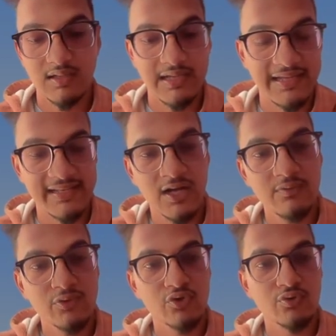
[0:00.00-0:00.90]
And now if
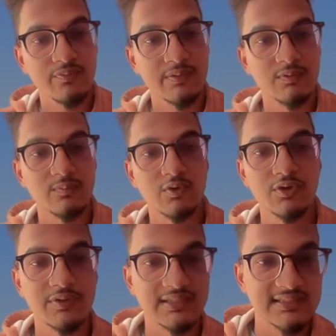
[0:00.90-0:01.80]
you go to preview mode,
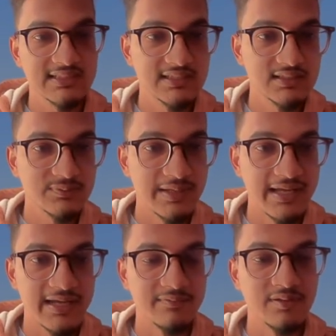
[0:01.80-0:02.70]
you can see here we
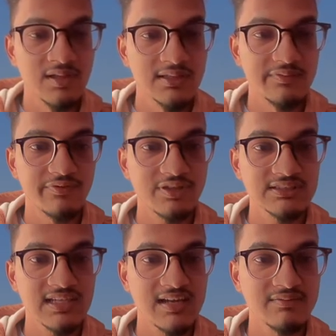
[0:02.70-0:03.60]
have the first
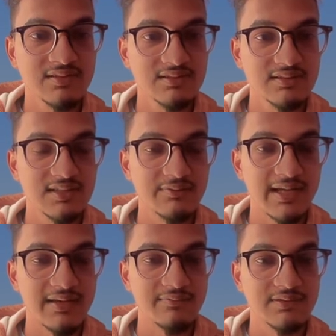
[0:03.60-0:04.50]
tab, then we
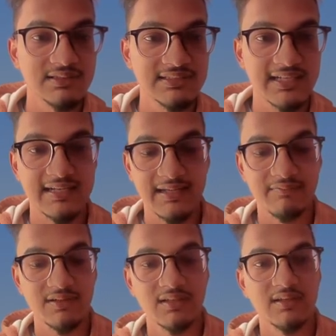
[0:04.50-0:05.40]
have the second tab,
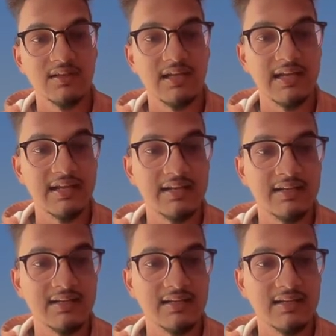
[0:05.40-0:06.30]
and
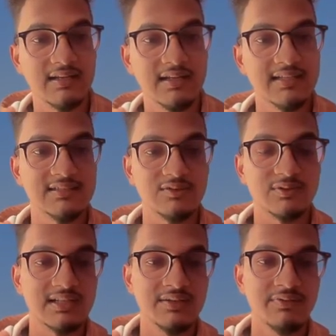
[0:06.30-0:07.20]
it is
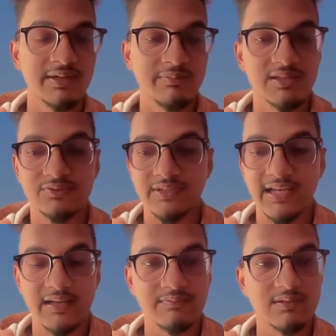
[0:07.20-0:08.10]
looking different because we
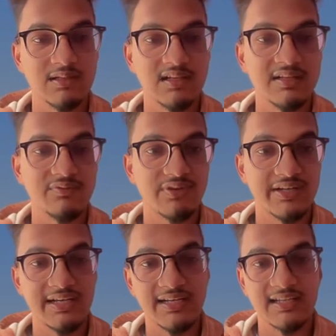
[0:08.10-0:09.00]
have different
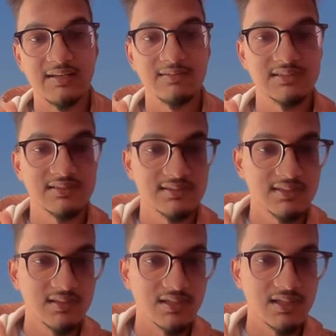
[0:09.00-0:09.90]
heading levels.
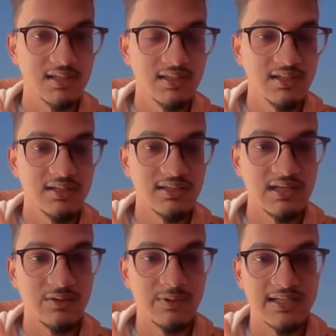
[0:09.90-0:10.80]
Okay,
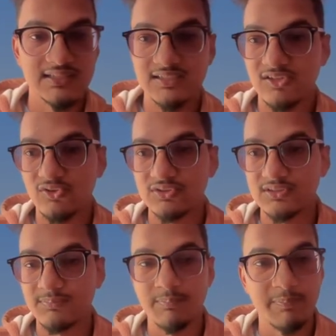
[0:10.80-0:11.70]
now I guess it looks
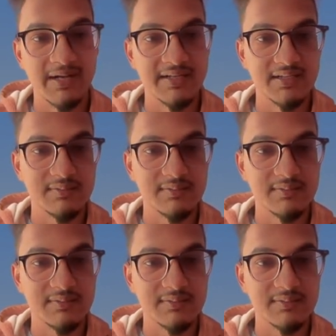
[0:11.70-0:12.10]
better.